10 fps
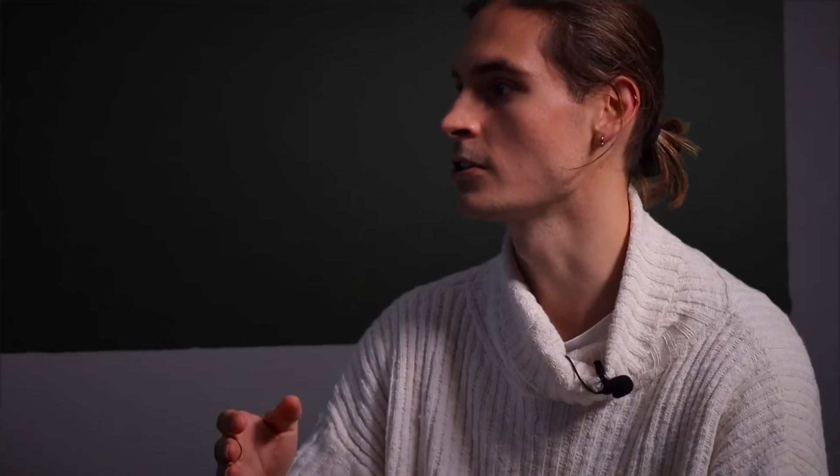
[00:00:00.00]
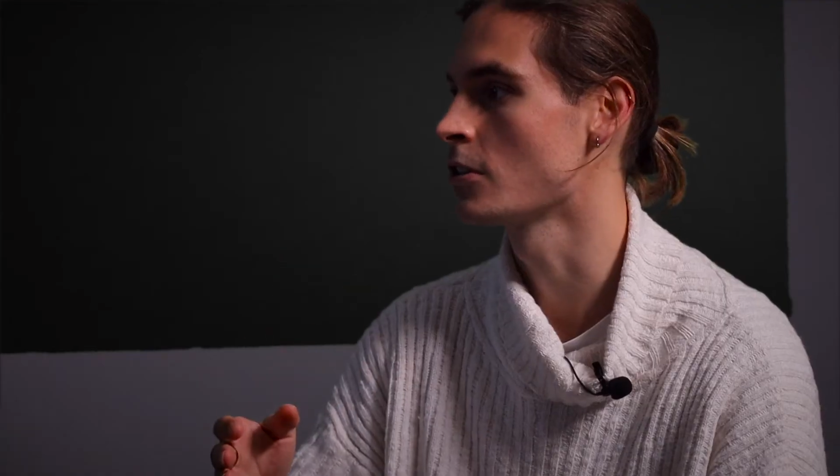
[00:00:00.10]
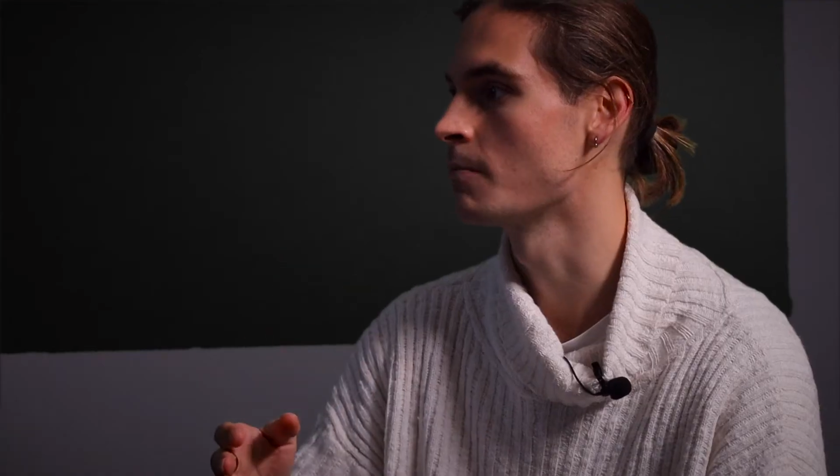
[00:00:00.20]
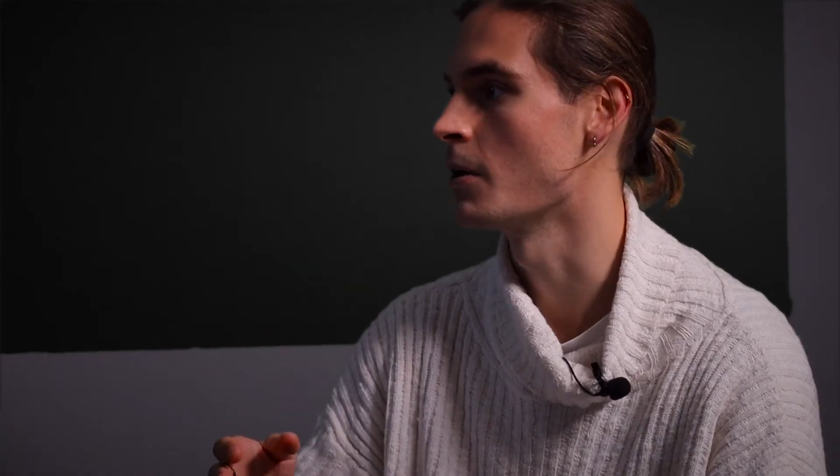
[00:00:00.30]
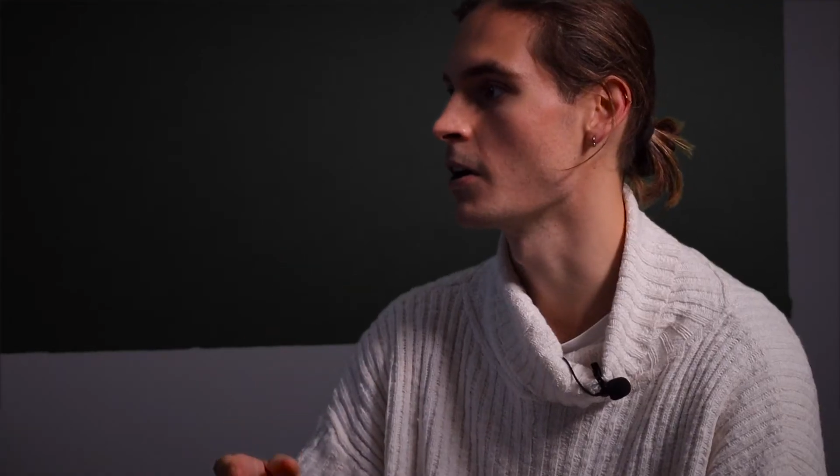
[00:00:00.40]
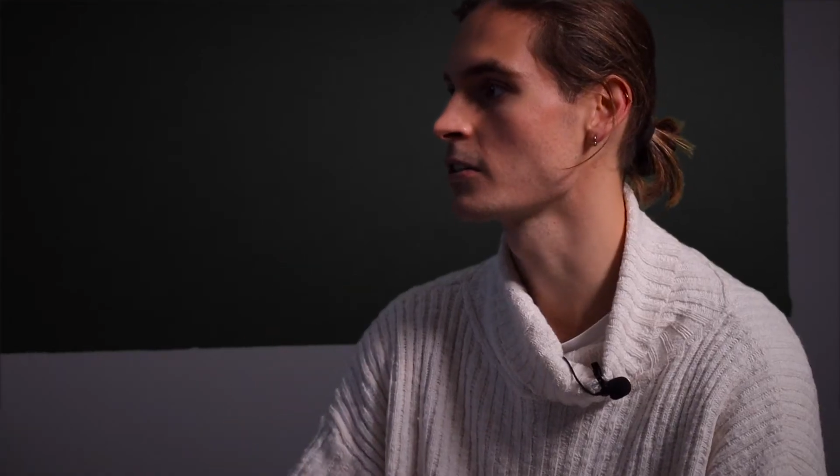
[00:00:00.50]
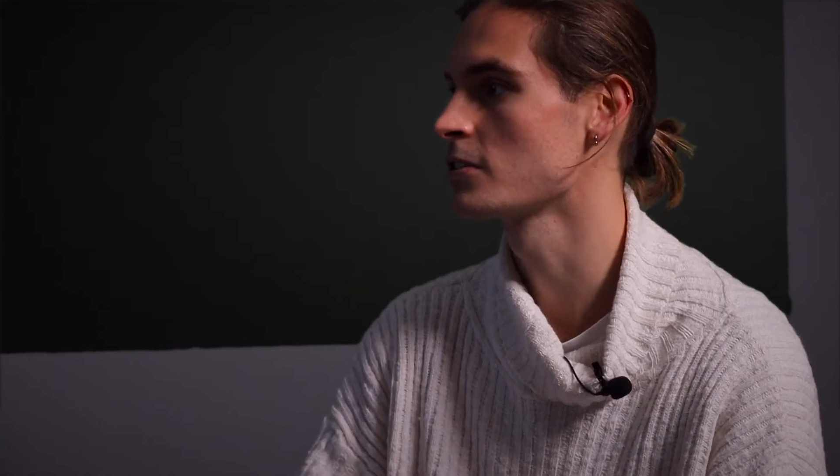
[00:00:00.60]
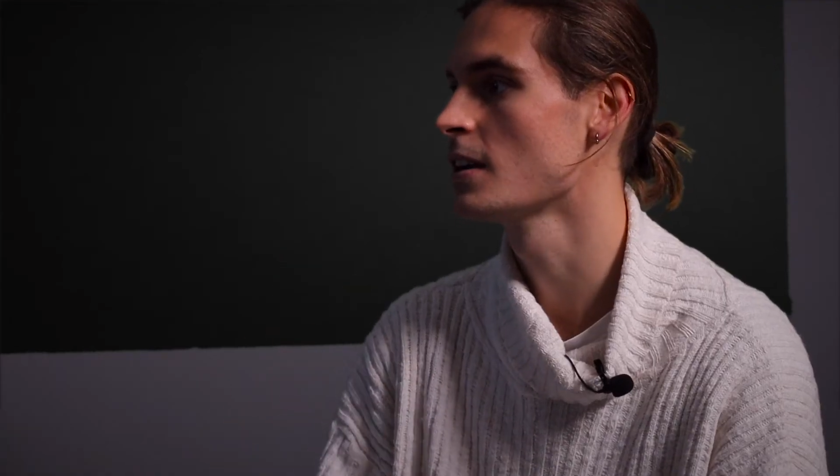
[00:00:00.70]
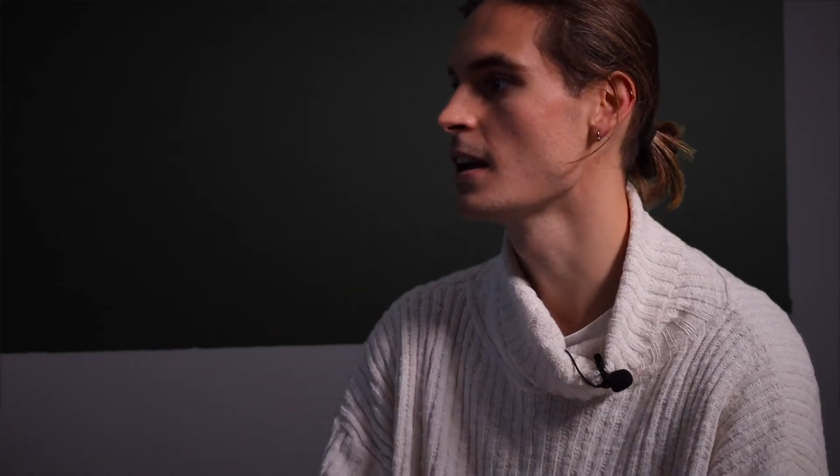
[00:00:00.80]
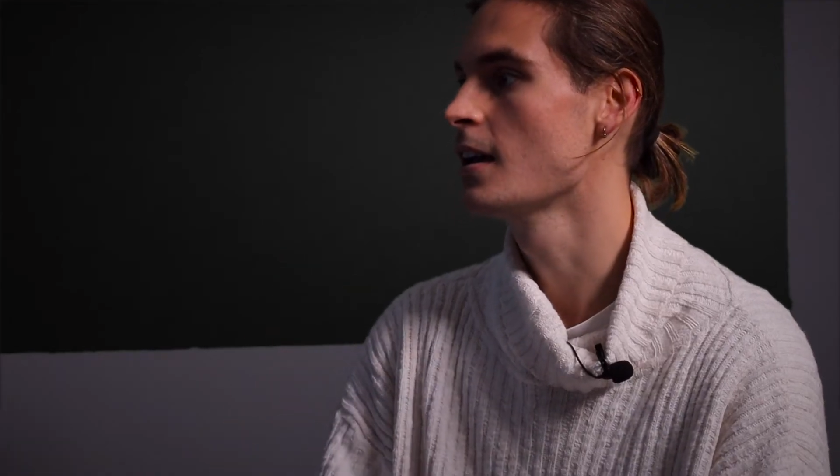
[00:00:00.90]
into the
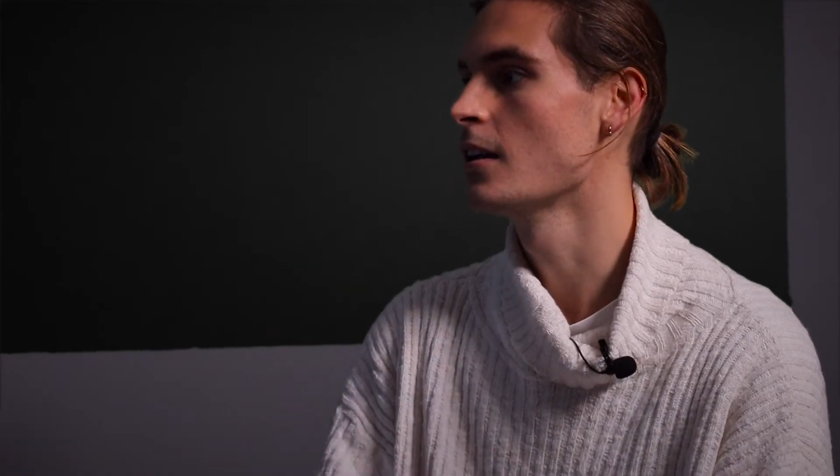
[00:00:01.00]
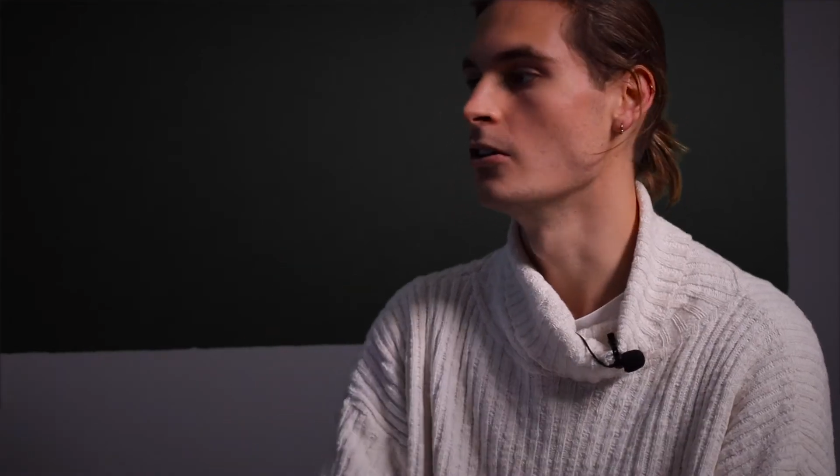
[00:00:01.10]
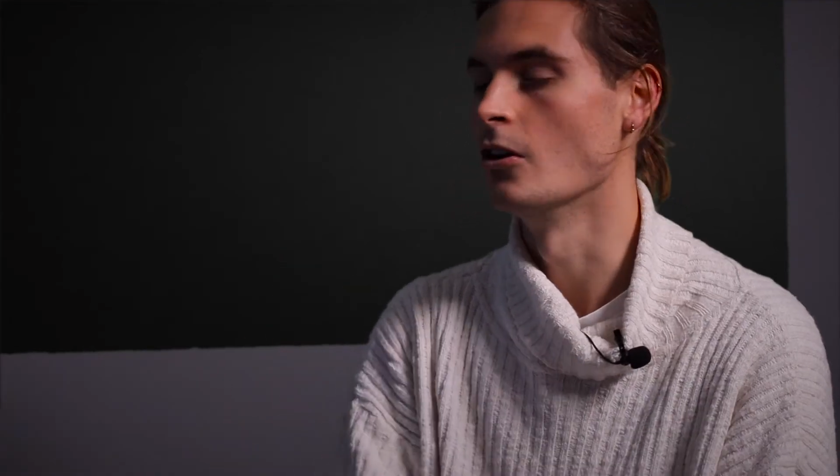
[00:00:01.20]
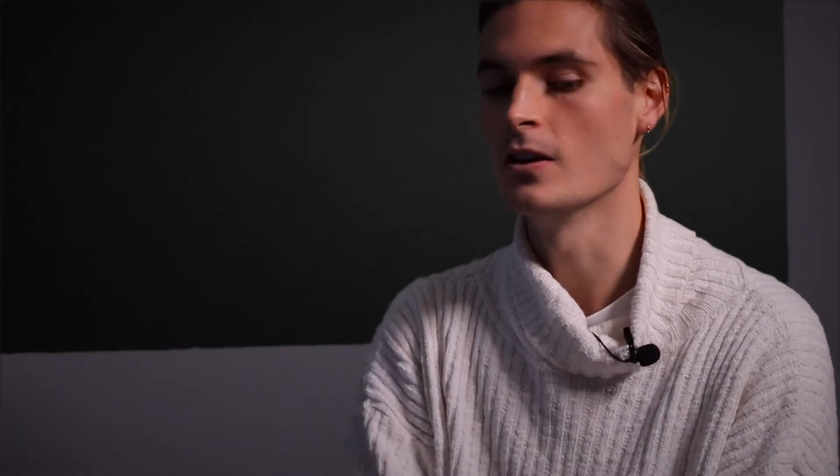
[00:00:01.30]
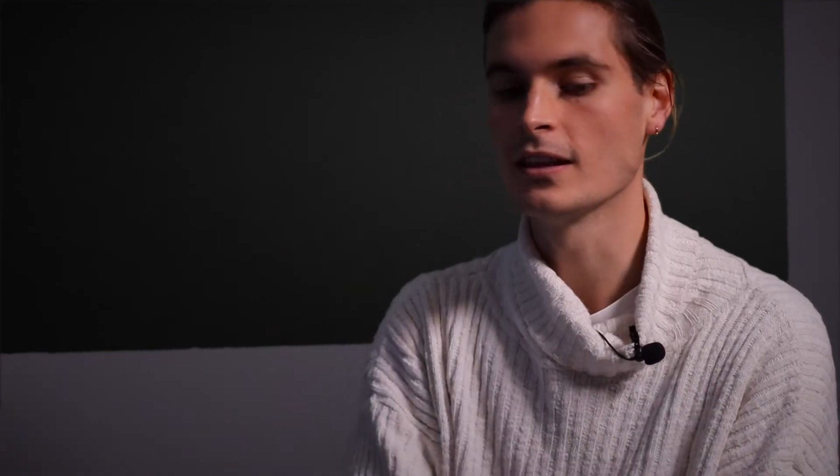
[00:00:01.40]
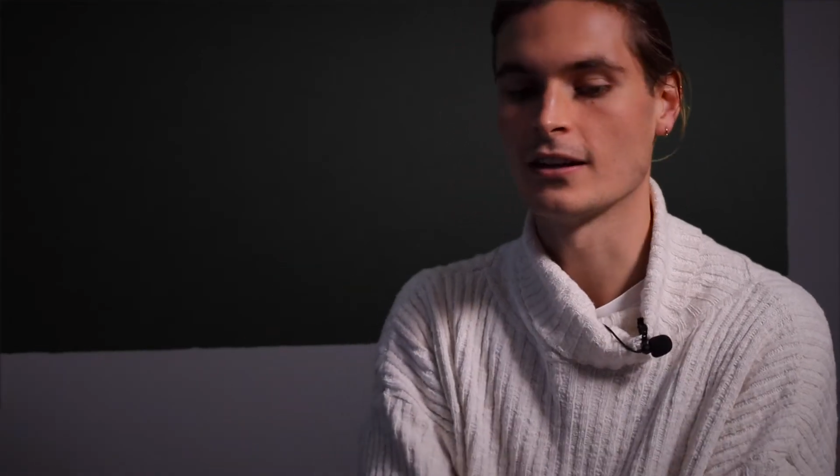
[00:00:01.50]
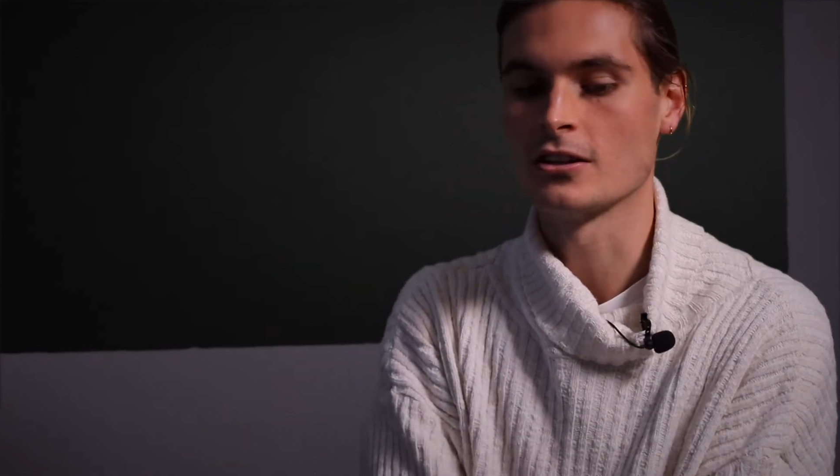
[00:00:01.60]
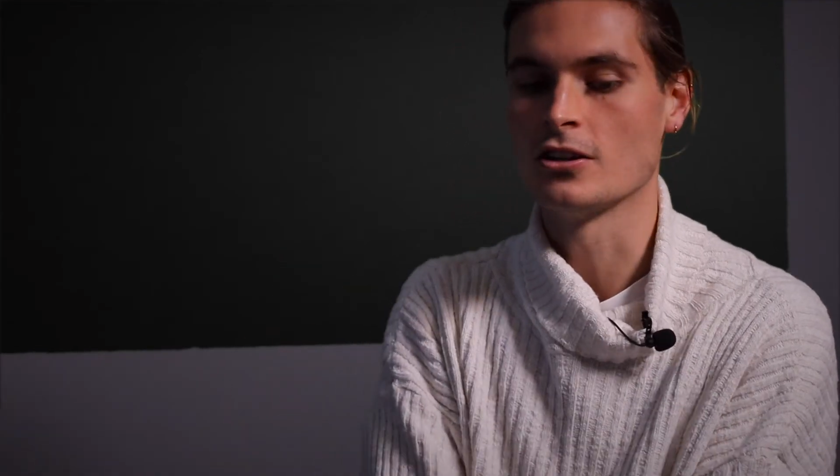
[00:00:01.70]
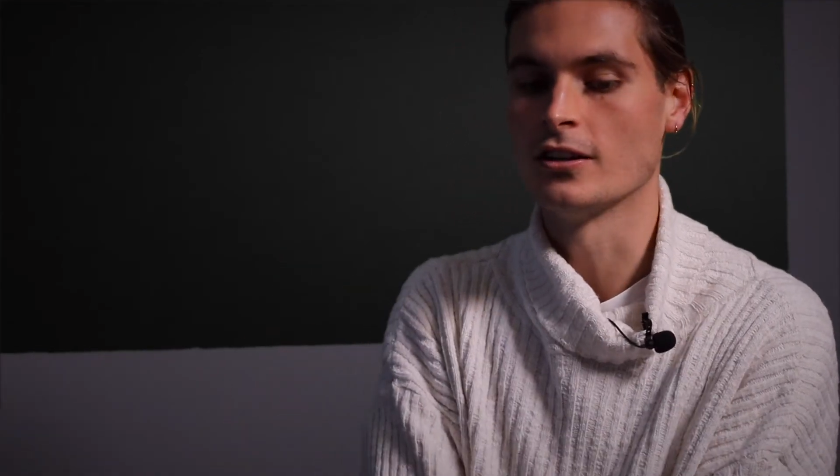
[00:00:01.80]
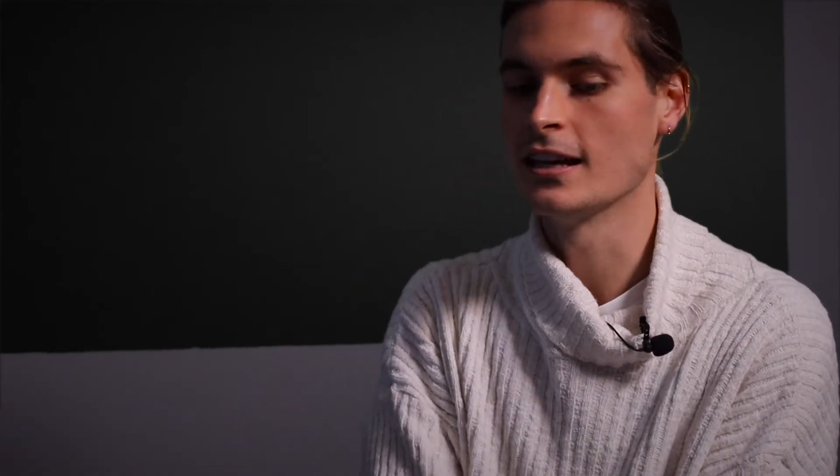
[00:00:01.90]
box, knowing that
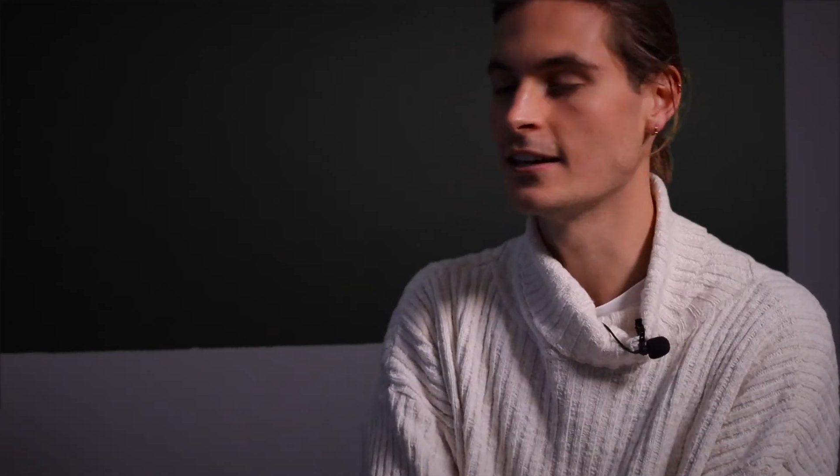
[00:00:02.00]
it's going to